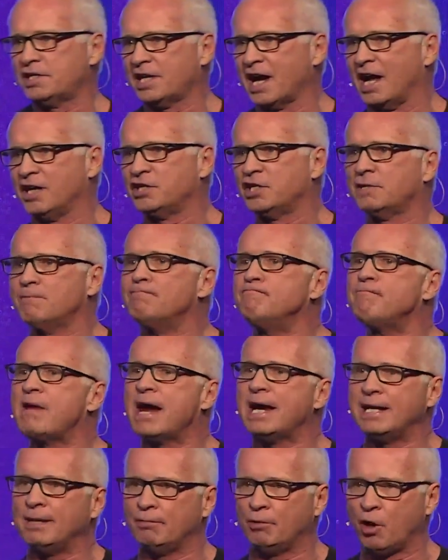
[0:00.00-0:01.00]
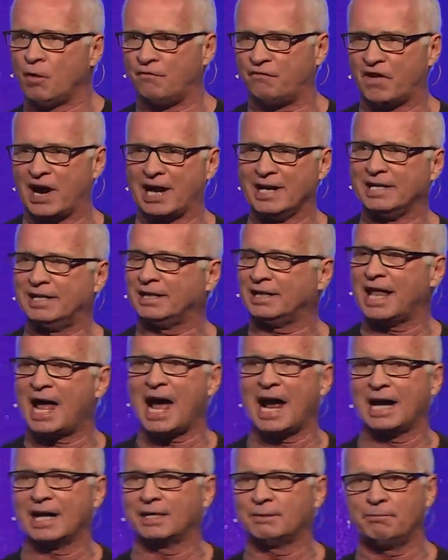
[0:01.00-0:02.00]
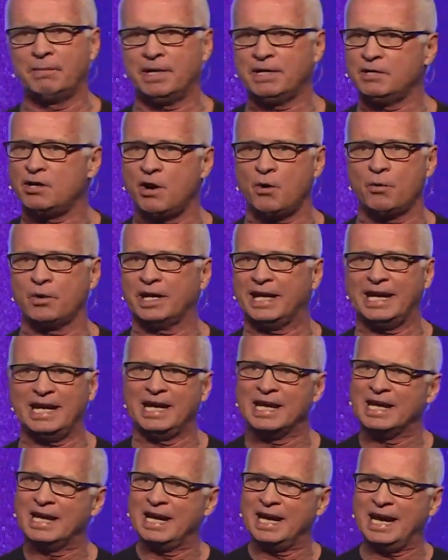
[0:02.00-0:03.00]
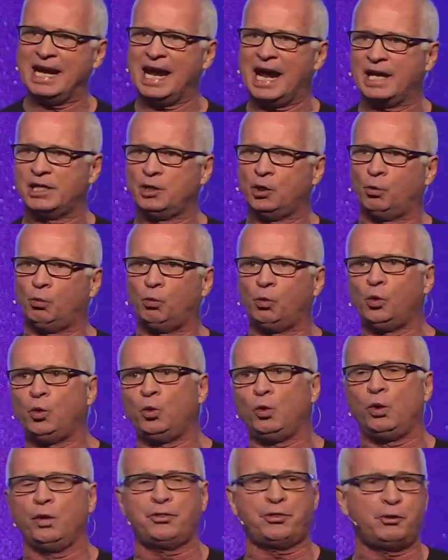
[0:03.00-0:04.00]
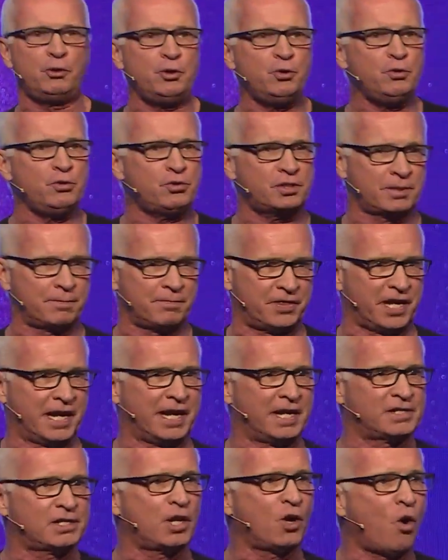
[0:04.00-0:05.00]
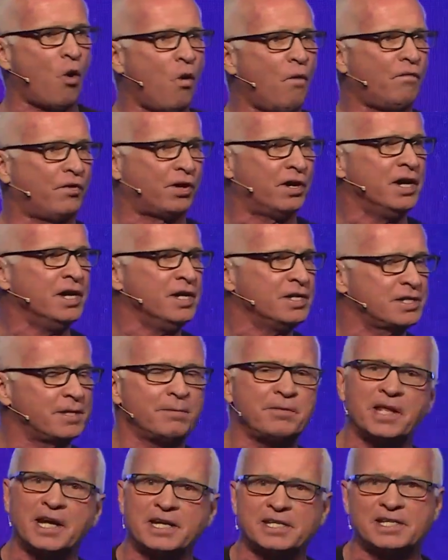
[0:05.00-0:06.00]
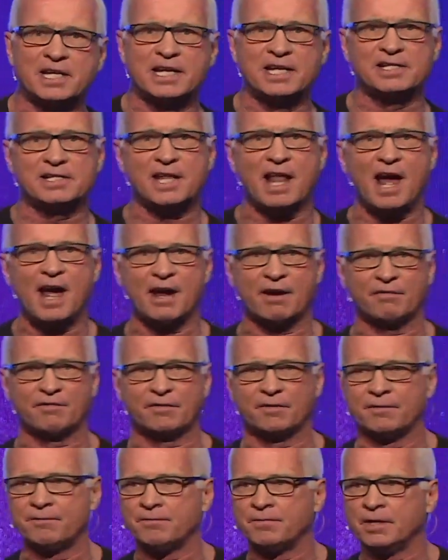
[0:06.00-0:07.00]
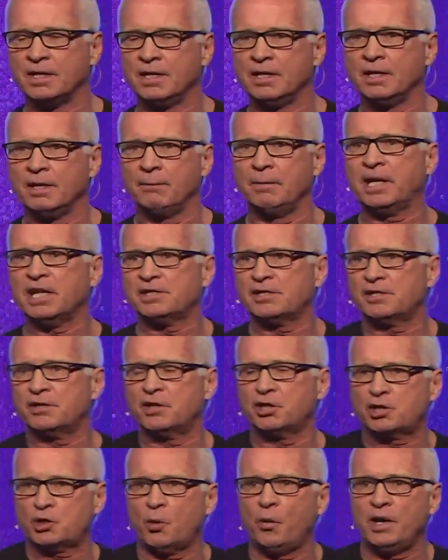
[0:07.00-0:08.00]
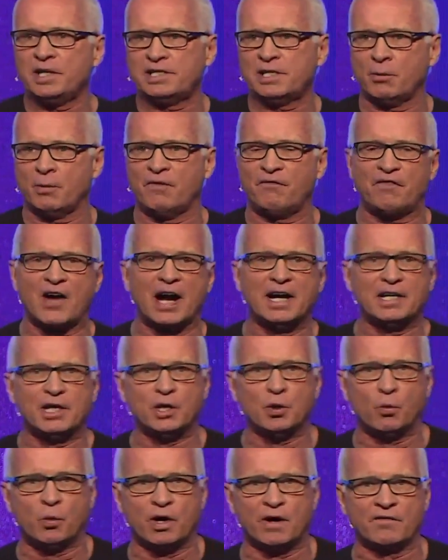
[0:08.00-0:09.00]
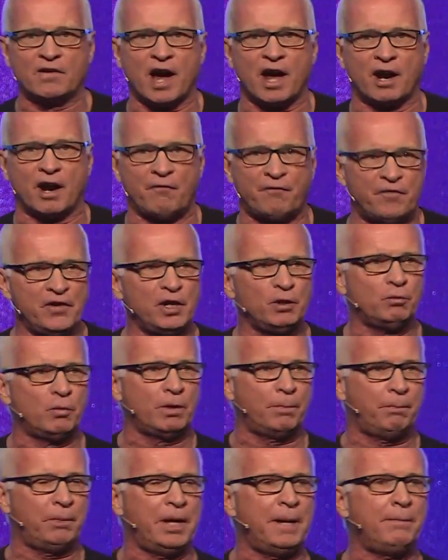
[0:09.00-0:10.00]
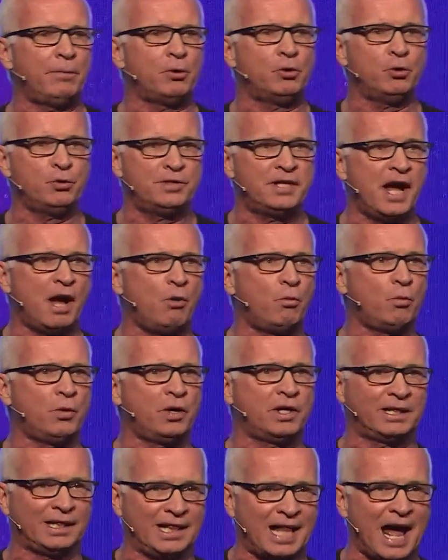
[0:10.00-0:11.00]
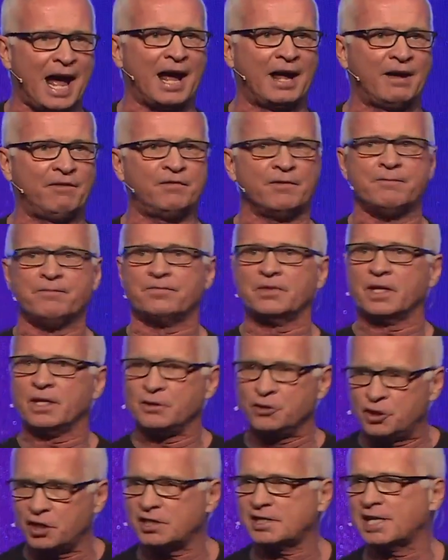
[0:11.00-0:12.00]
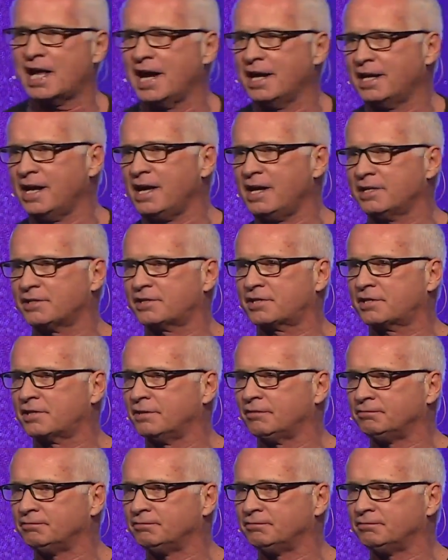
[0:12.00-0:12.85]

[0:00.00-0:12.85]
God just made him go fight Goliath. But no, he had to rule through some things and over some things in his life. Because the stories that we find in the Word of God are filled with people who dealt with life just like us.